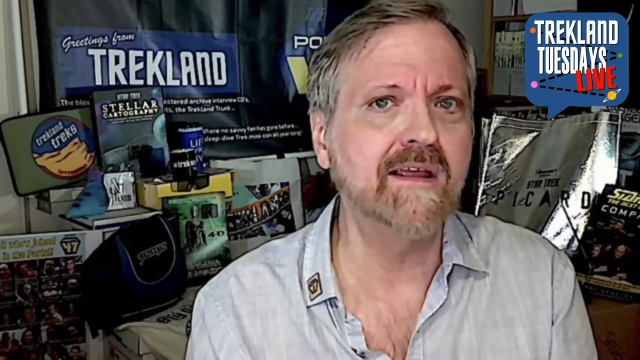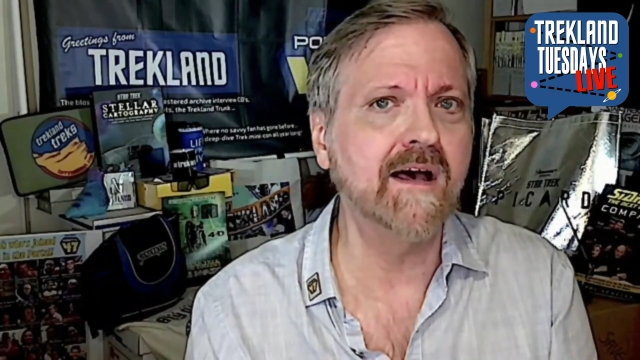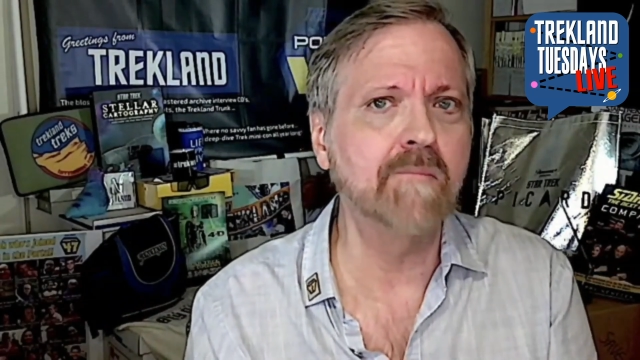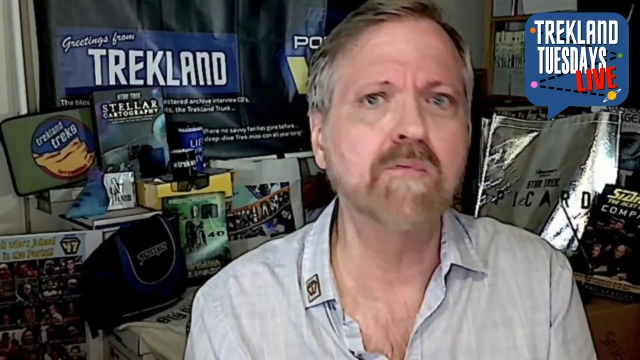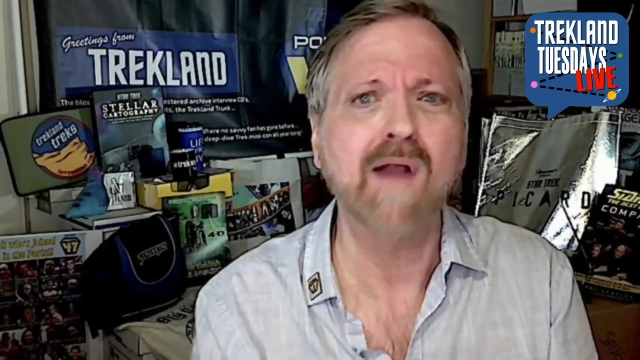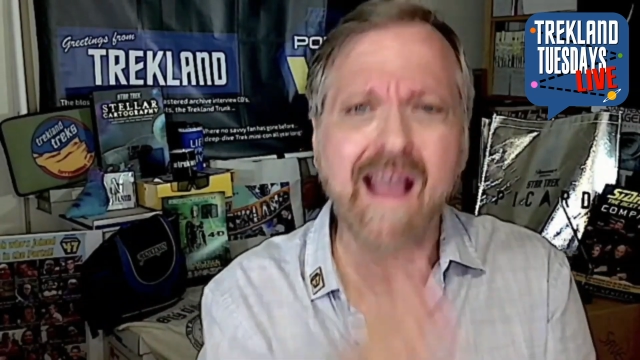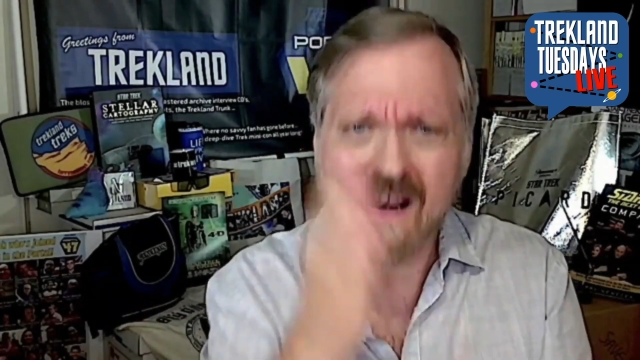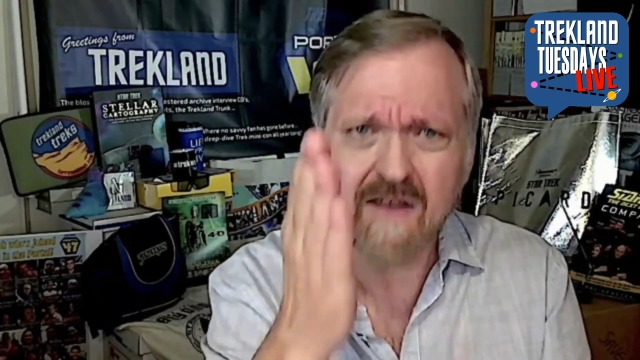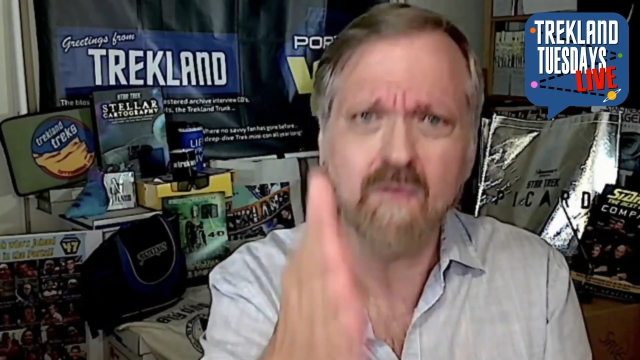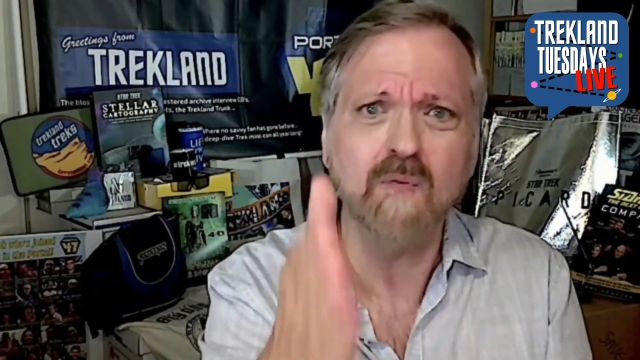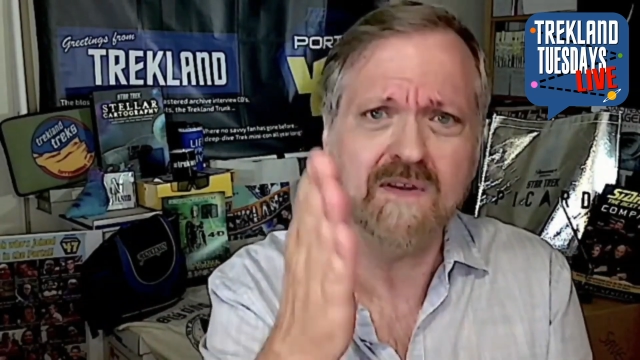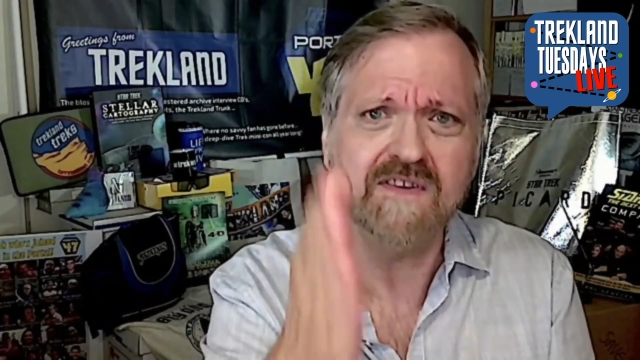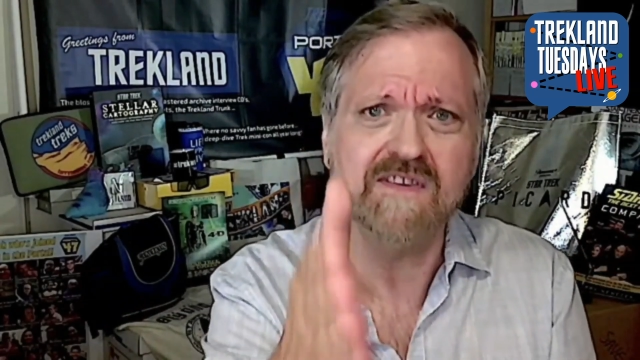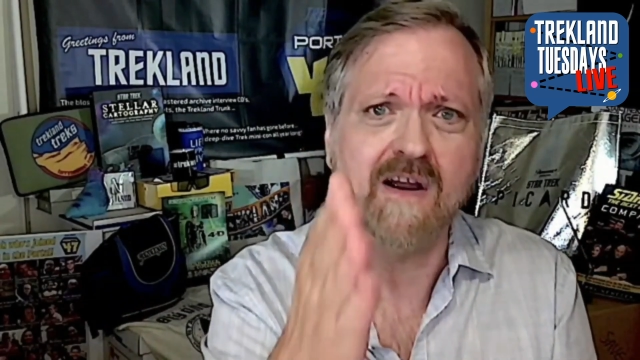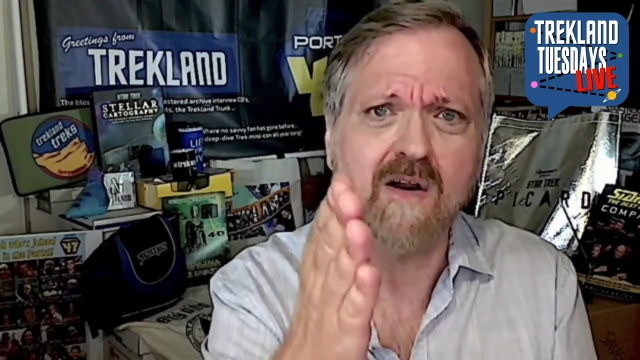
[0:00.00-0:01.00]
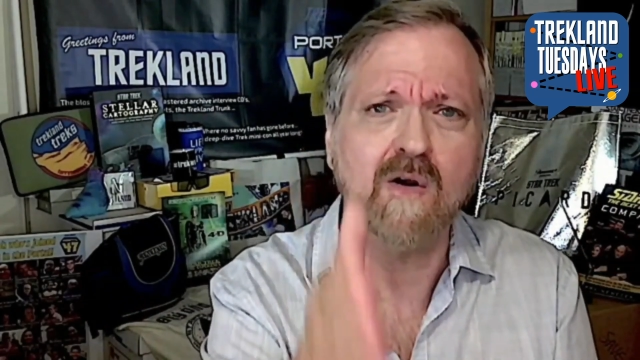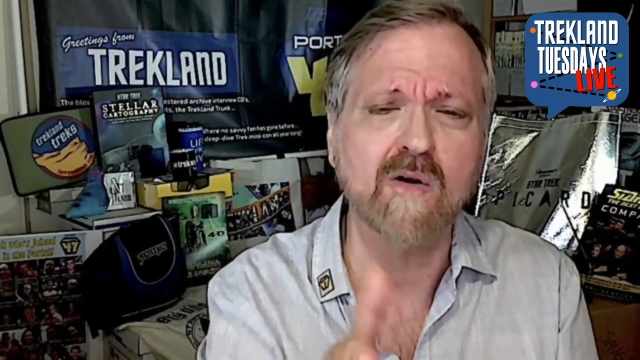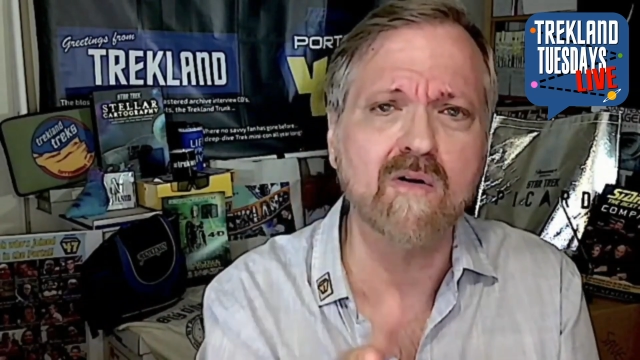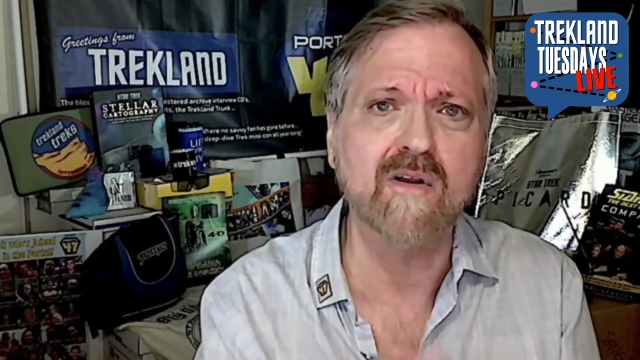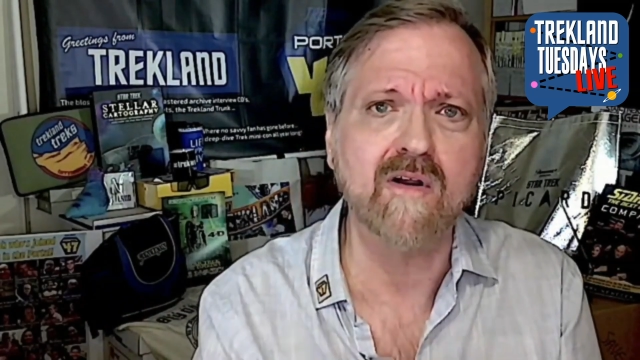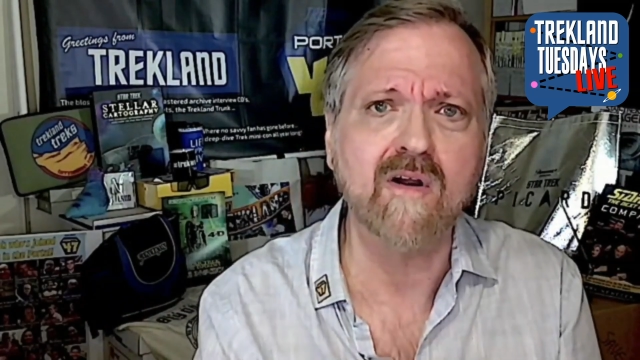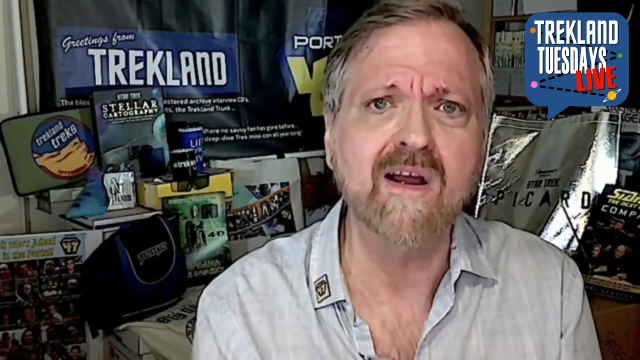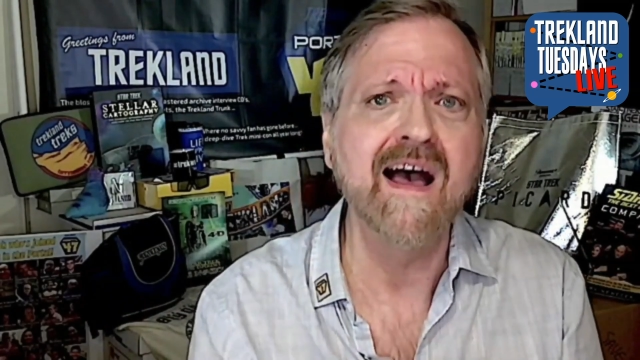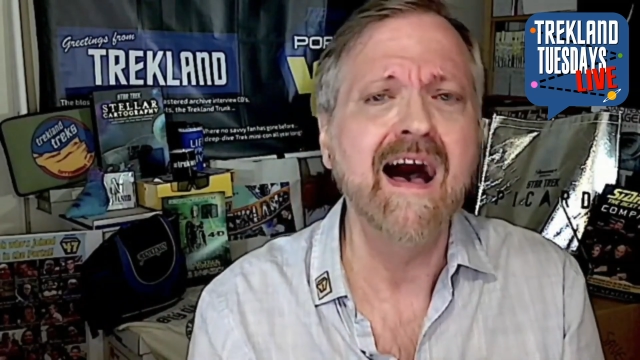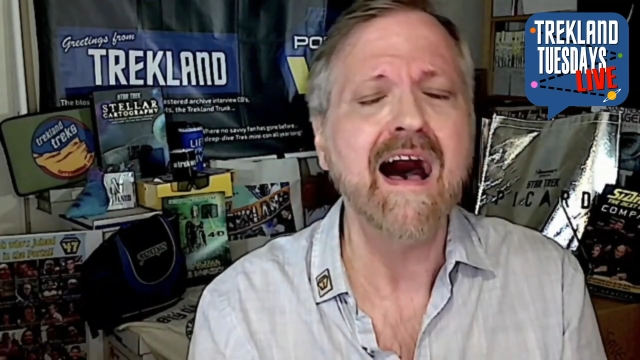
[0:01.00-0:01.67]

Uh, Brannon was there earlier.